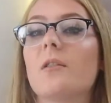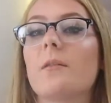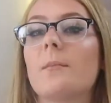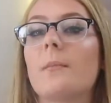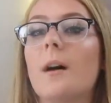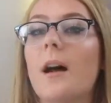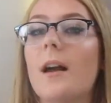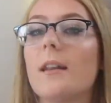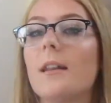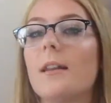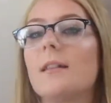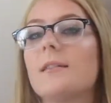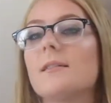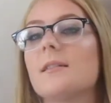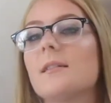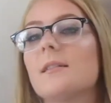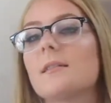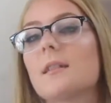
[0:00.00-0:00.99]
of mine
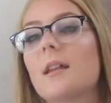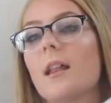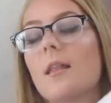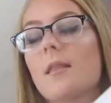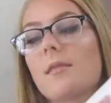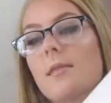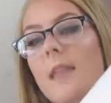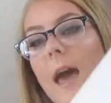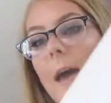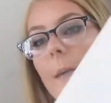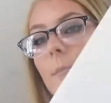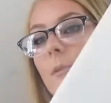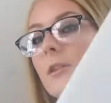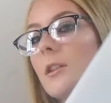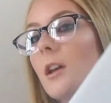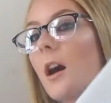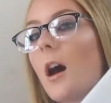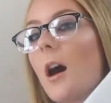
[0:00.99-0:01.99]
is this
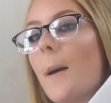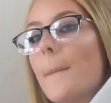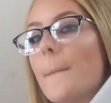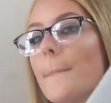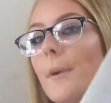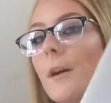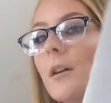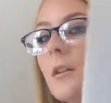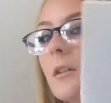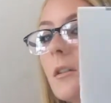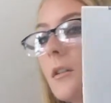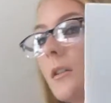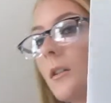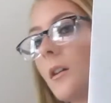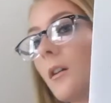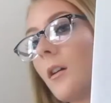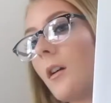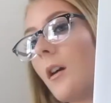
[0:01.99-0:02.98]
laptop
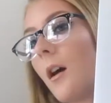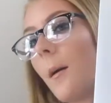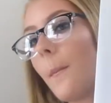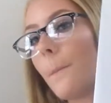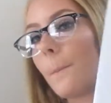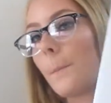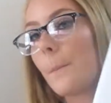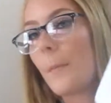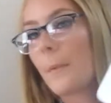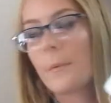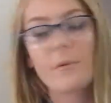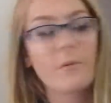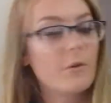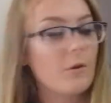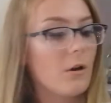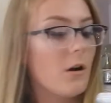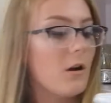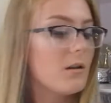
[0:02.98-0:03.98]
my
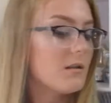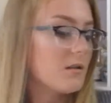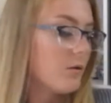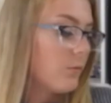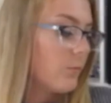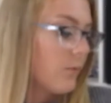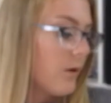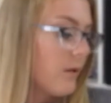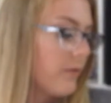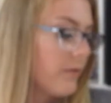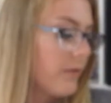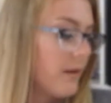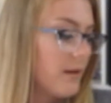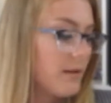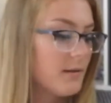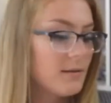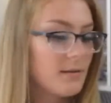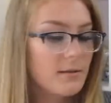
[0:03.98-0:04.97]
brother also won
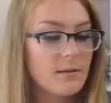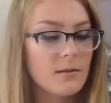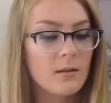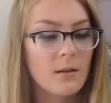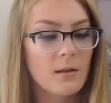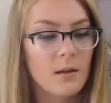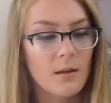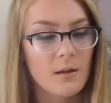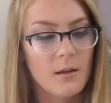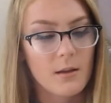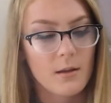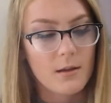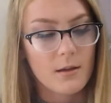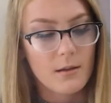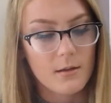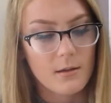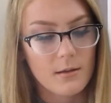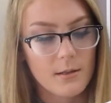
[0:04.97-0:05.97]
this.
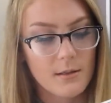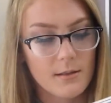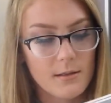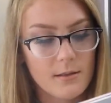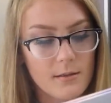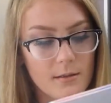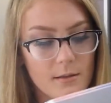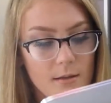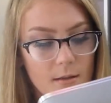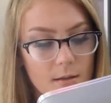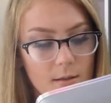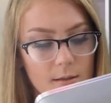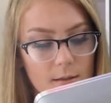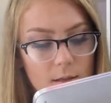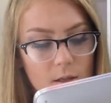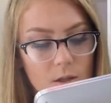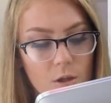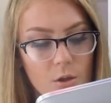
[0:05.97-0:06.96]
This is
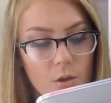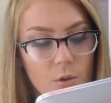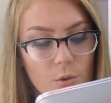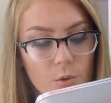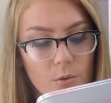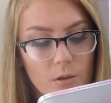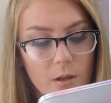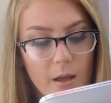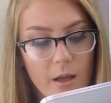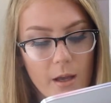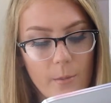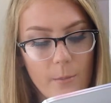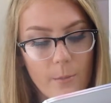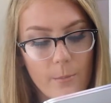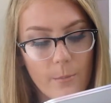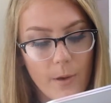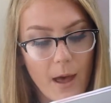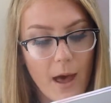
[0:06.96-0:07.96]
the Hewlett
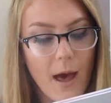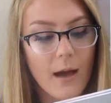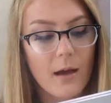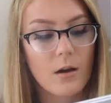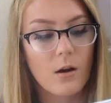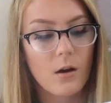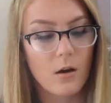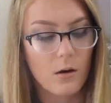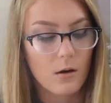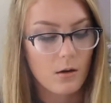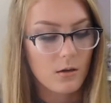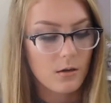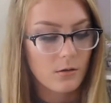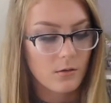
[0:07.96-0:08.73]
Packard